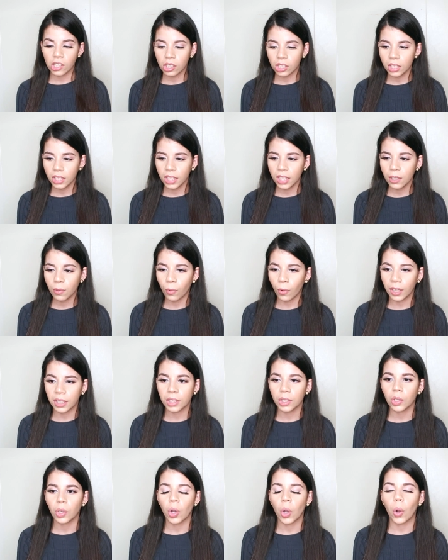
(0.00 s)
actually
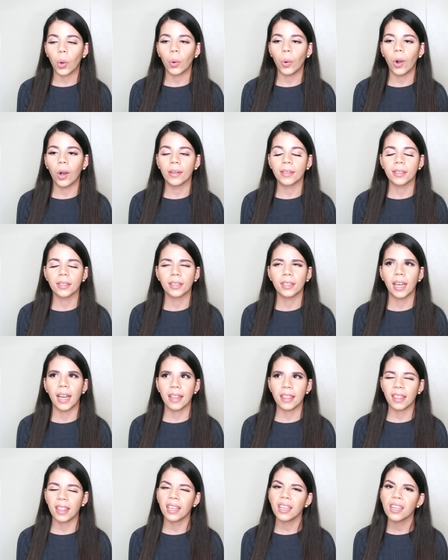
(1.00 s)
want to go on
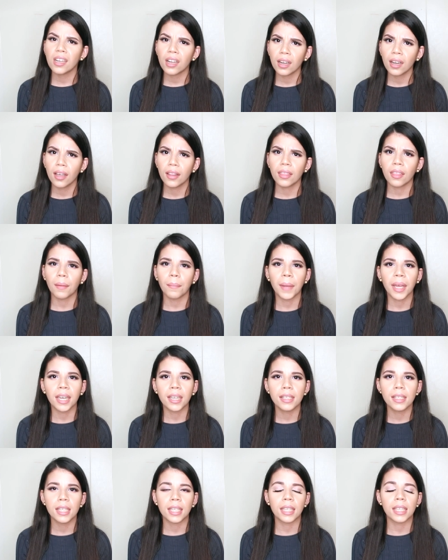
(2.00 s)
i think the
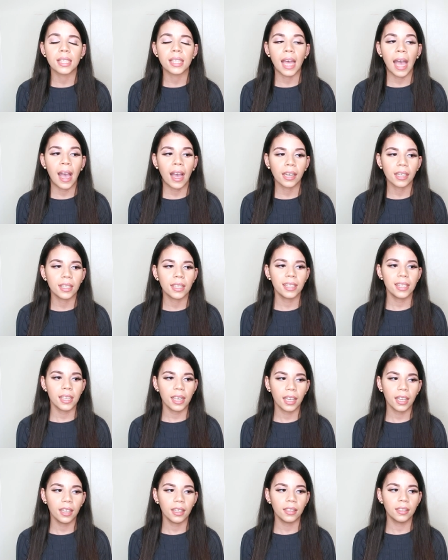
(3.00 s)
medicine is
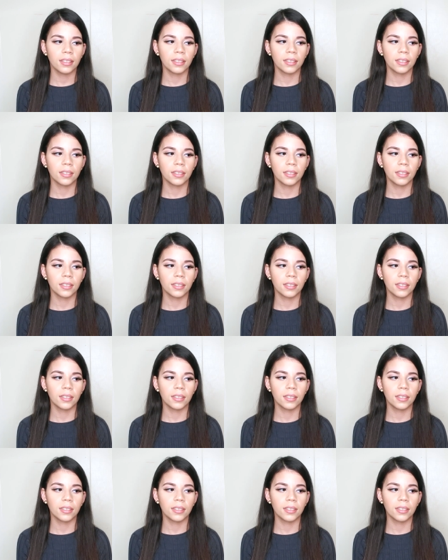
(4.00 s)
accutane